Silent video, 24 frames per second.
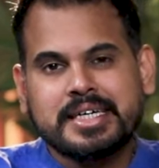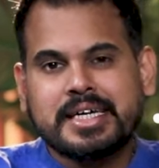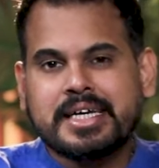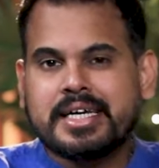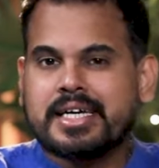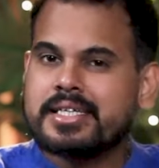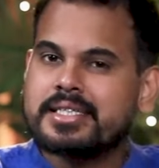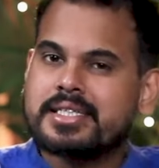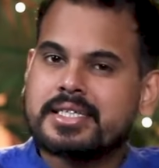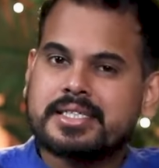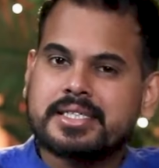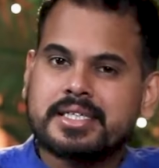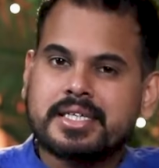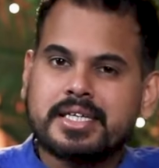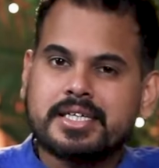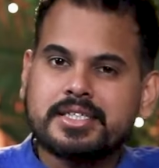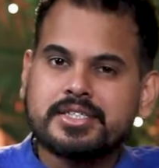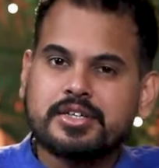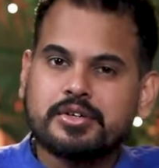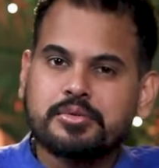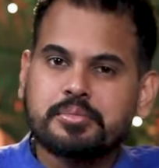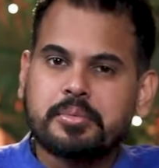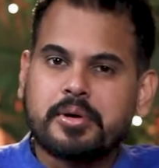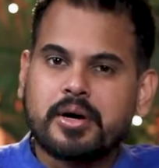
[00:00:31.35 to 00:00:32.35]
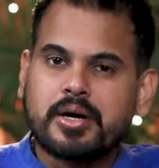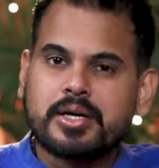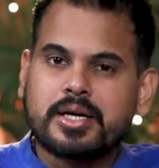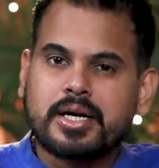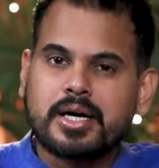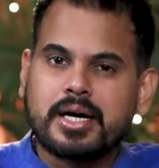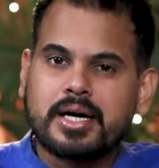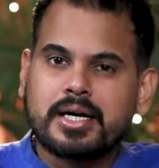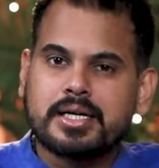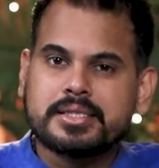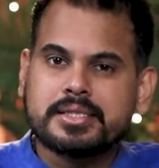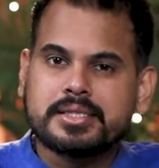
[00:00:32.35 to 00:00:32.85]
In the series of
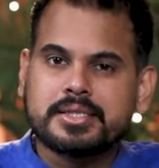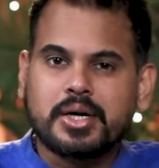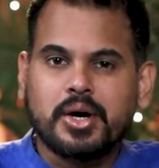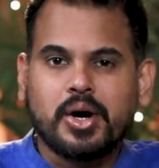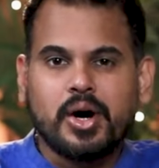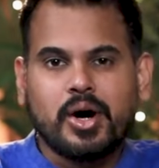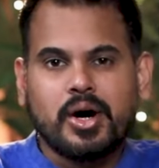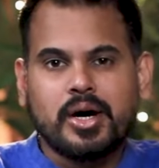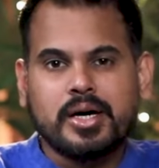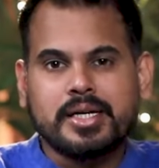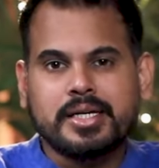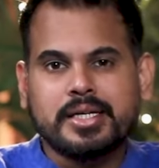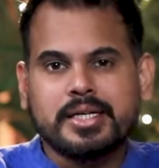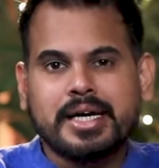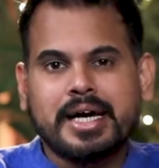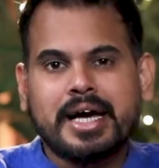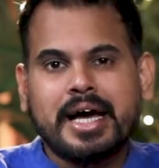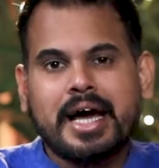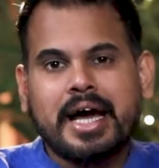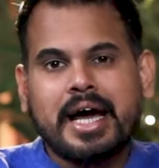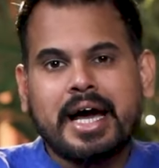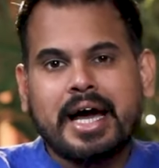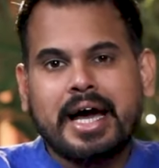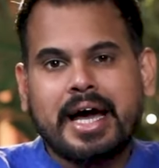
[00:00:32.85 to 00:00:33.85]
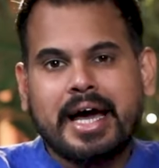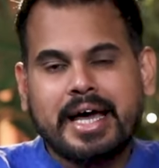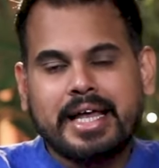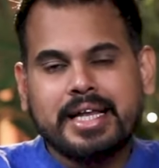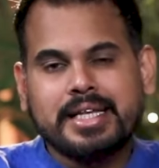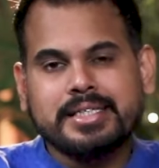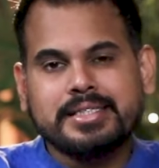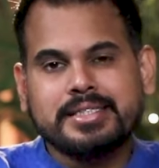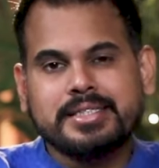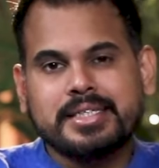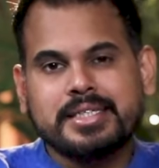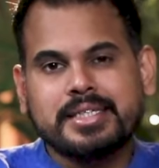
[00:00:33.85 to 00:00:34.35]
podcasts on
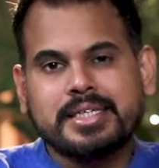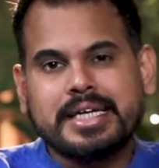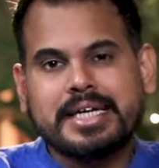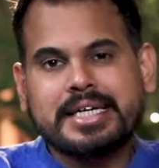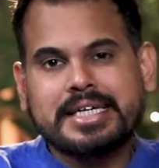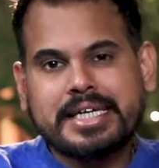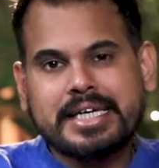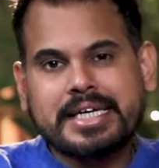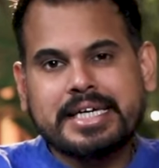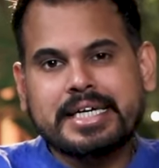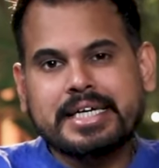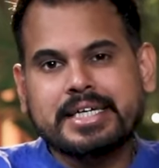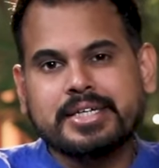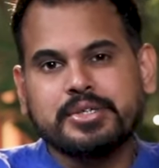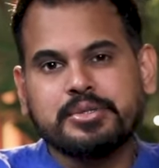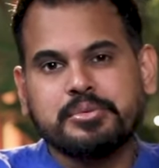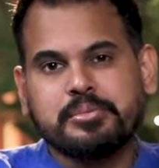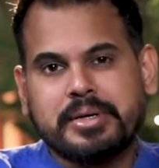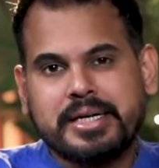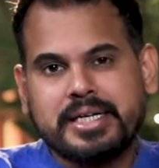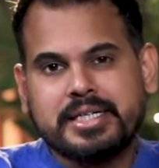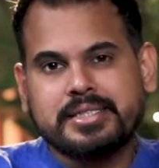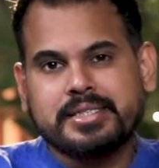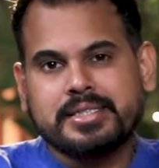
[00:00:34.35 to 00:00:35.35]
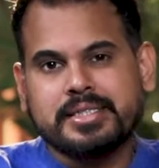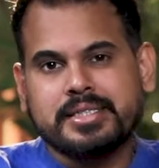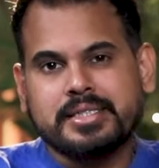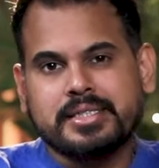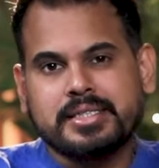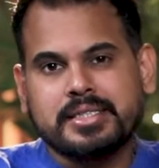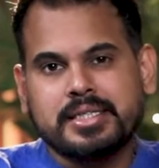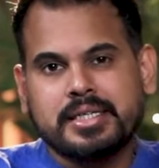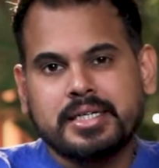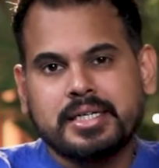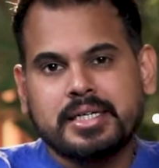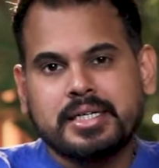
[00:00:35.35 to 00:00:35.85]
health and integrative medicine
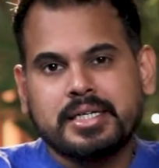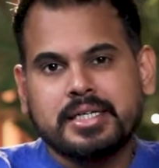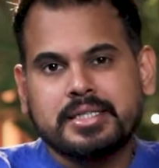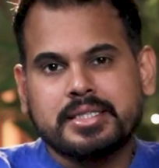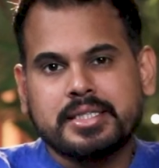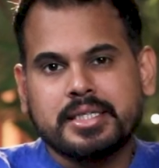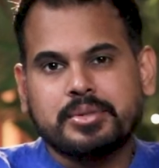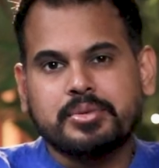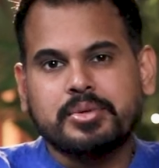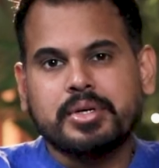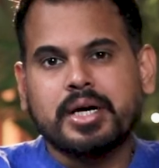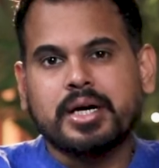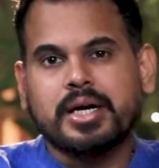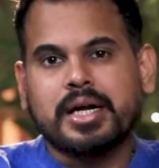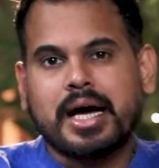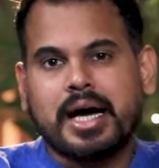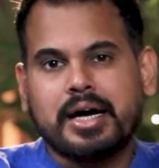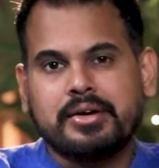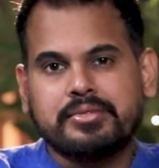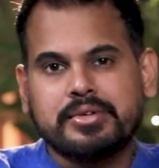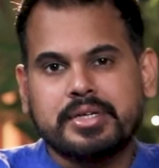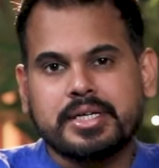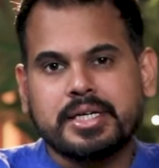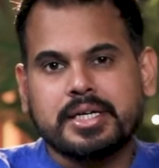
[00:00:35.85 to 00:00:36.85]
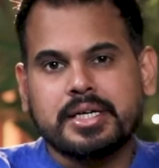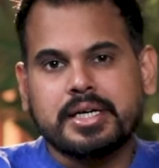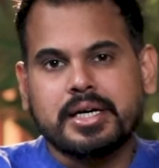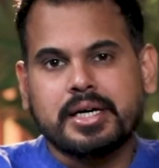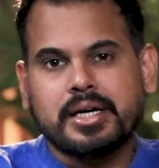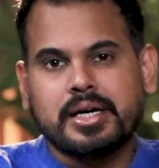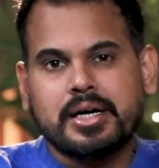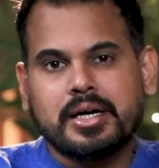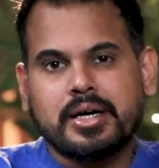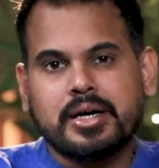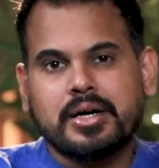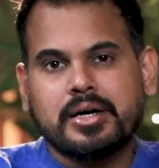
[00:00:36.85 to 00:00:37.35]
that we are having
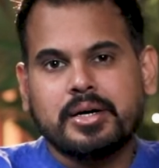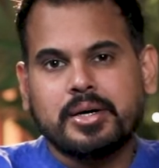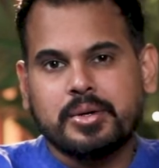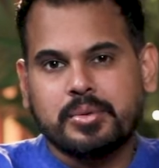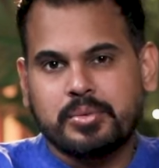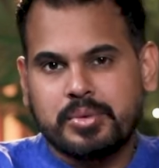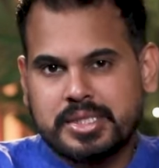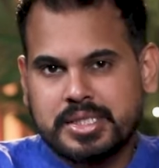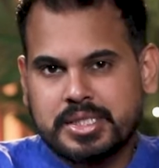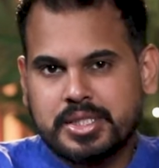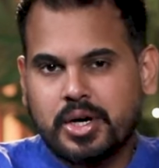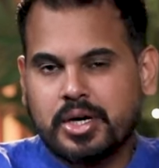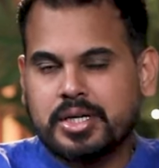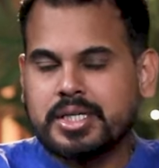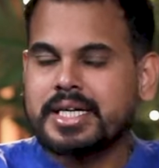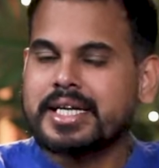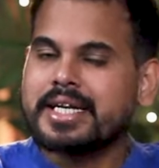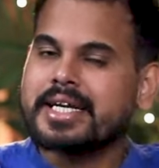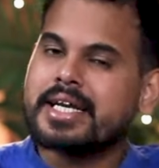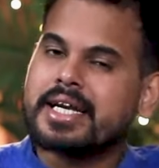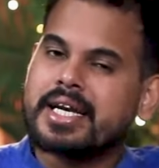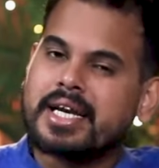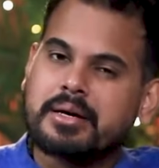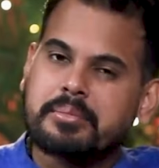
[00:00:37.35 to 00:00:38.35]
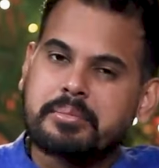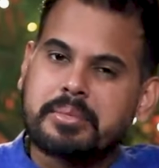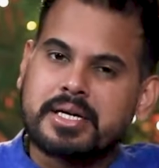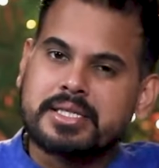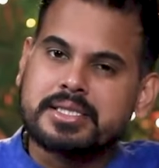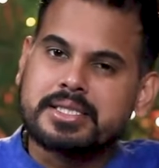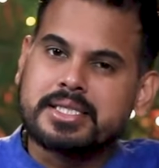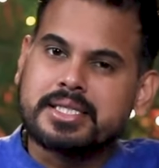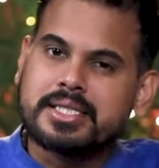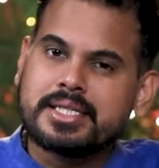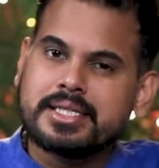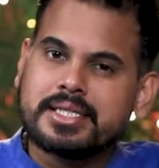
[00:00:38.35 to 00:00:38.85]
with Dr. Nirlepa
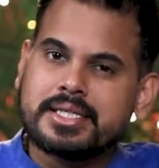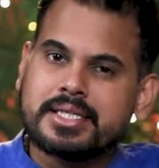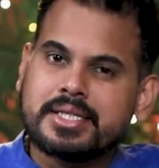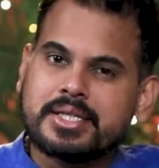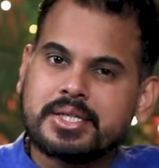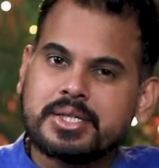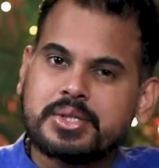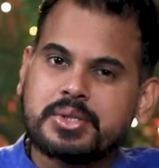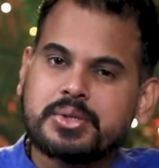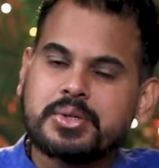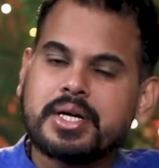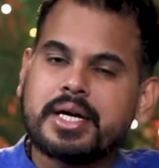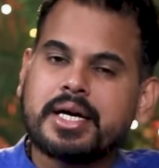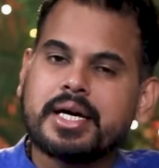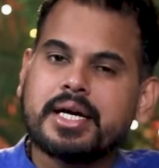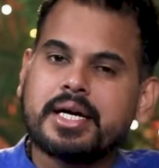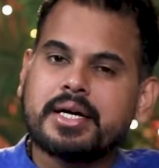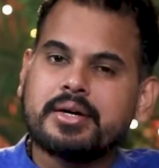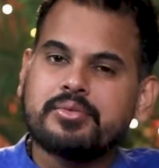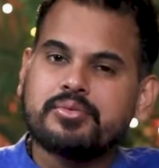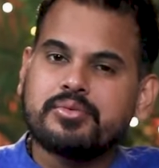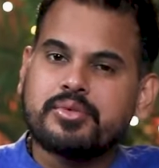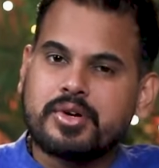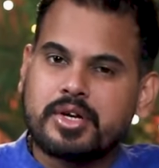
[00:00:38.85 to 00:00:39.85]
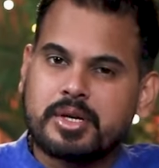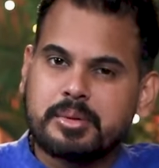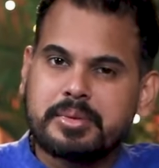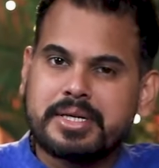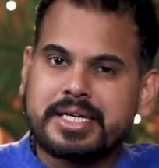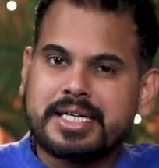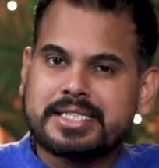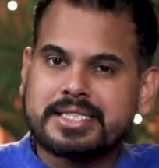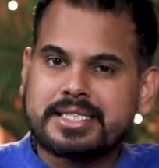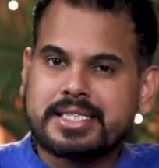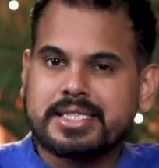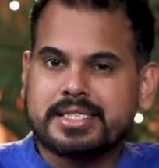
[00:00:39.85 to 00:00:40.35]
ji, today we will be
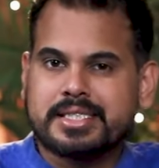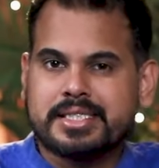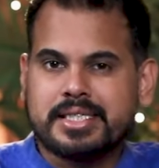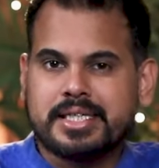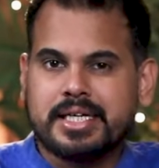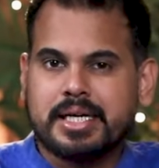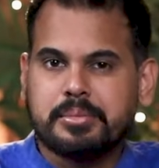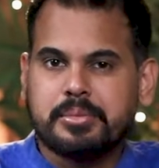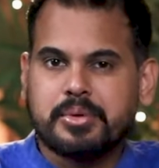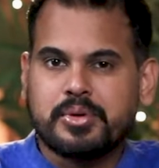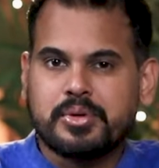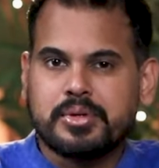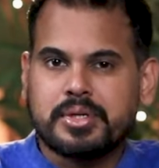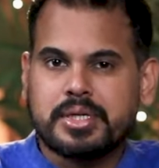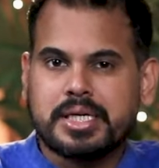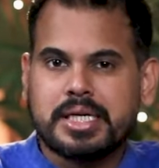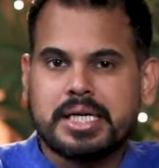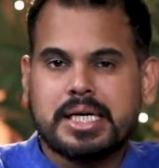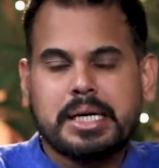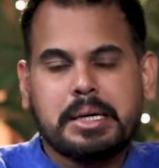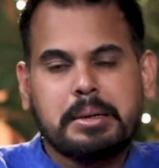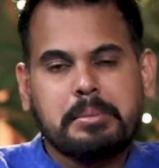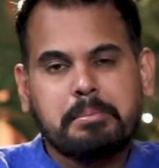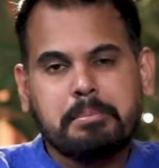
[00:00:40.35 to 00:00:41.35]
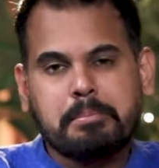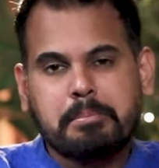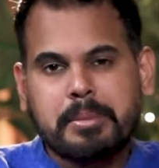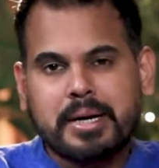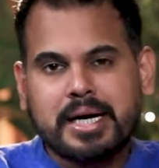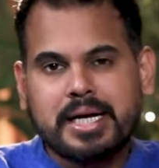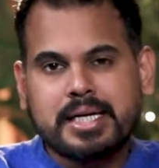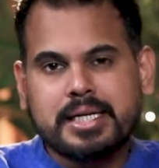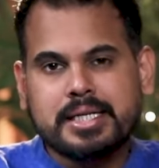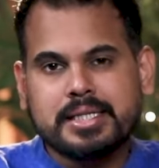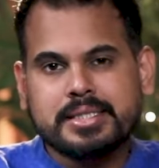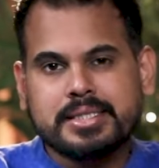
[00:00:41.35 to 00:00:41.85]
discussing about
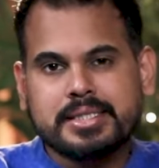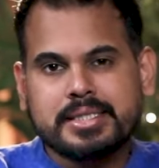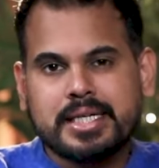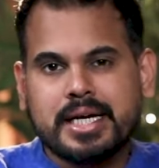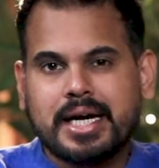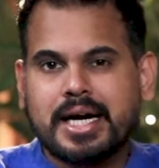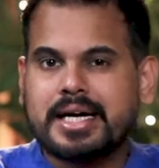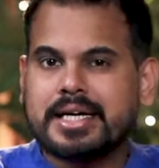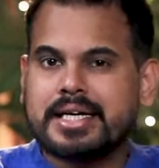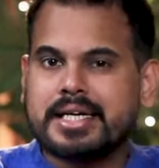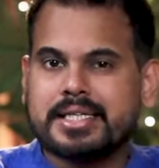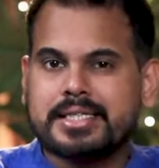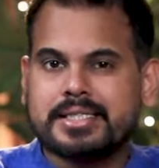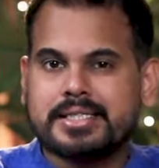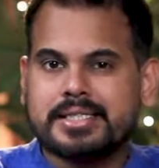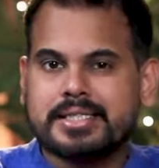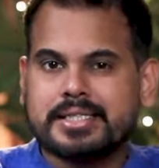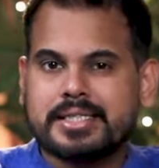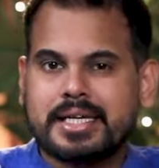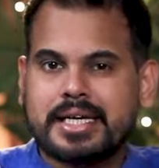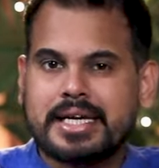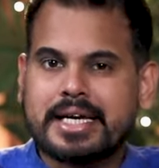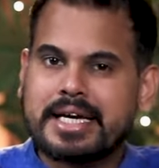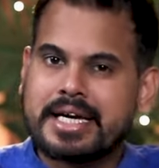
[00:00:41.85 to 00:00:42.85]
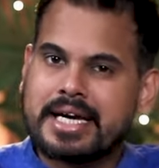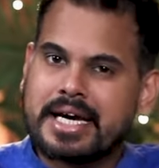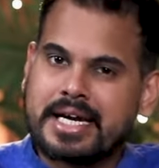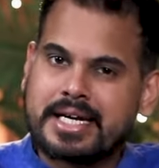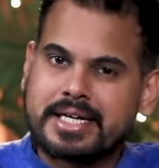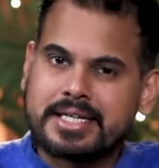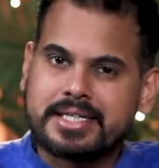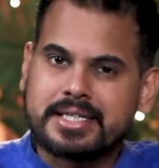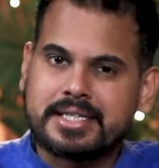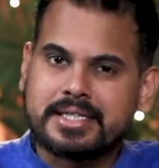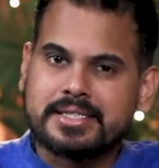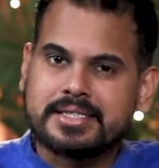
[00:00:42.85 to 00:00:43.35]
pulse and its
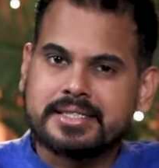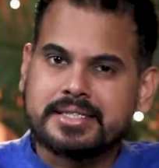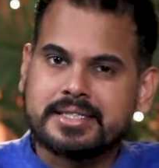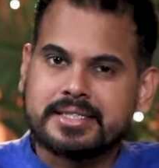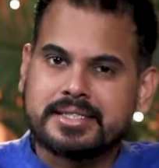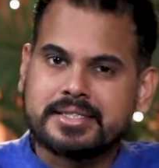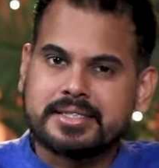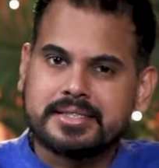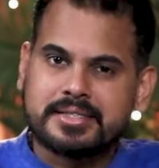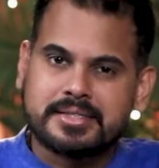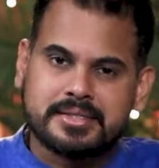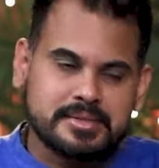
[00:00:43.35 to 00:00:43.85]
characteristics.